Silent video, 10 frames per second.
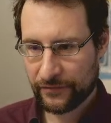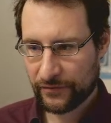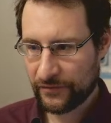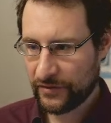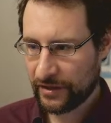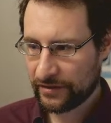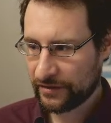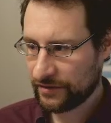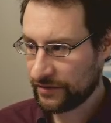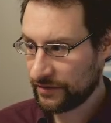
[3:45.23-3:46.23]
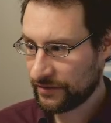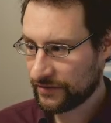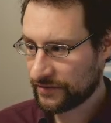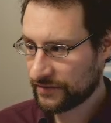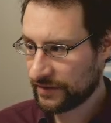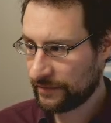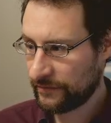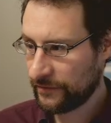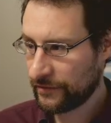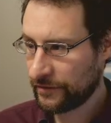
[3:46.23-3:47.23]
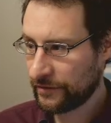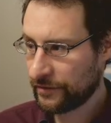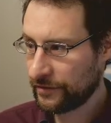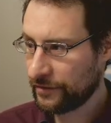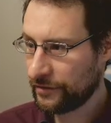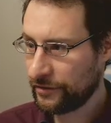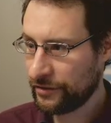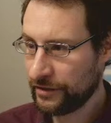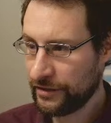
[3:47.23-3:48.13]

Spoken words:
So that is somewhere